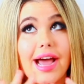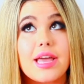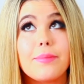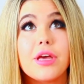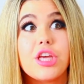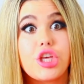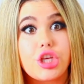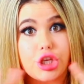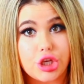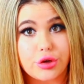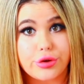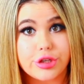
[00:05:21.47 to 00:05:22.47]
I am a
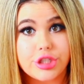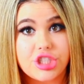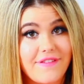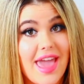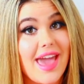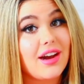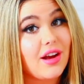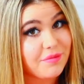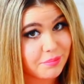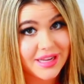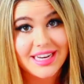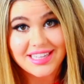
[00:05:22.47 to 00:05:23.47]
huge fan
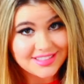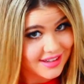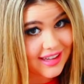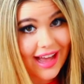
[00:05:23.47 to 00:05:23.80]
of beanies on